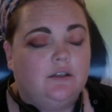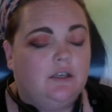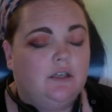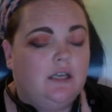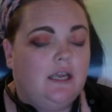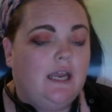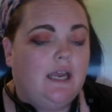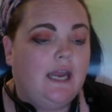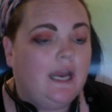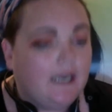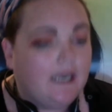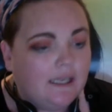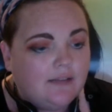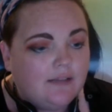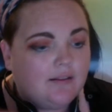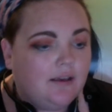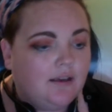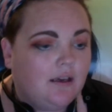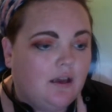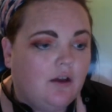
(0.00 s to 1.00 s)

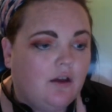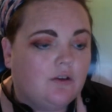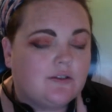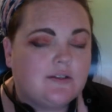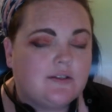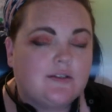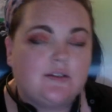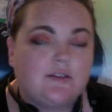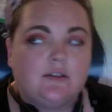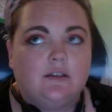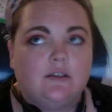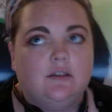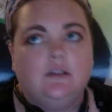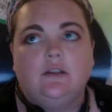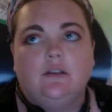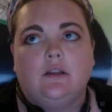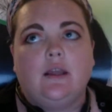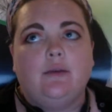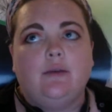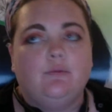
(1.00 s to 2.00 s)
anything else,
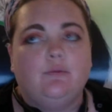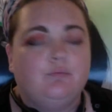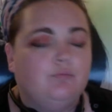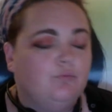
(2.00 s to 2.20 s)
they